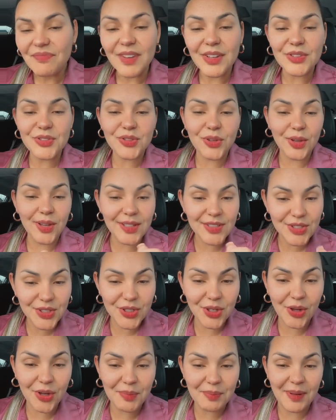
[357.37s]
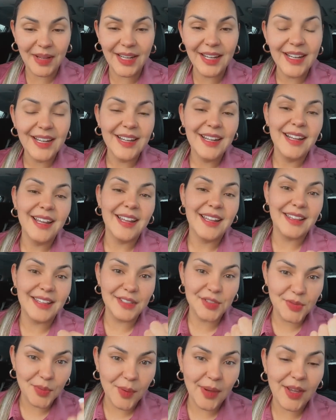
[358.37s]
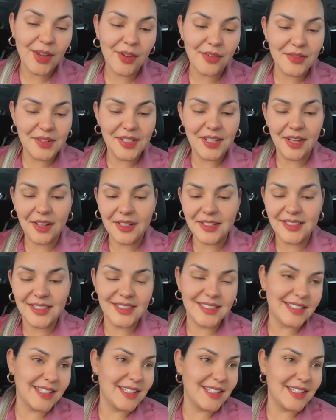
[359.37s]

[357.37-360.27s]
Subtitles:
So he showed me this way of analysis,